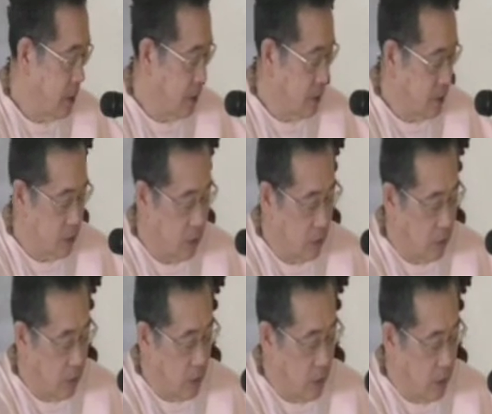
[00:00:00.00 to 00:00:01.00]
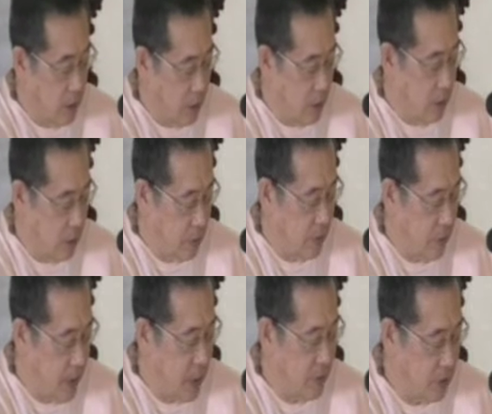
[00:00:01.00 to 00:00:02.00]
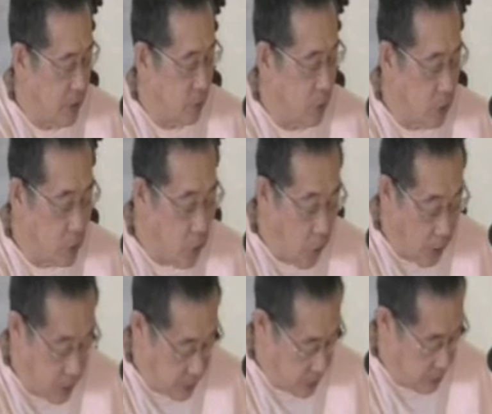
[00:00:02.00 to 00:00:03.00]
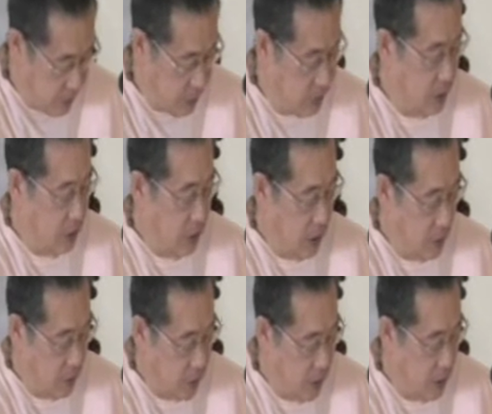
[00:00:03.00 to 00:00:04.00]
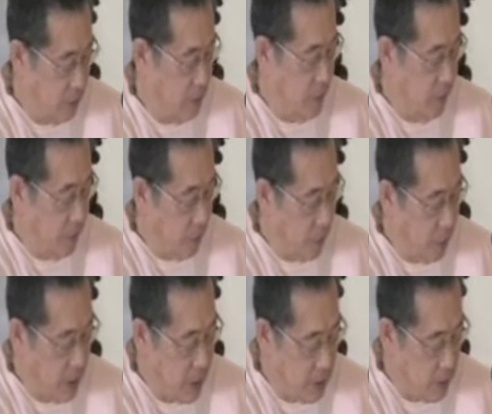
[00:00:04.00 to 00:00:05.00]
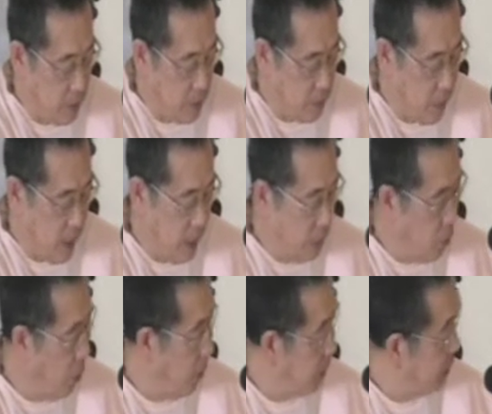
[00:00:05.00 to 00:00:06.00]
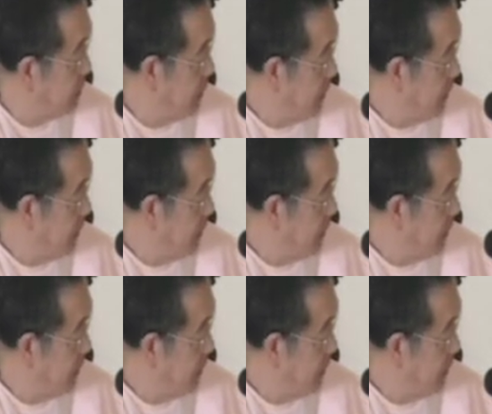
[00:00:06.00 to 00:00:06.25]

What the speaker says: So they may have some good qualities, but then because of this bad quality,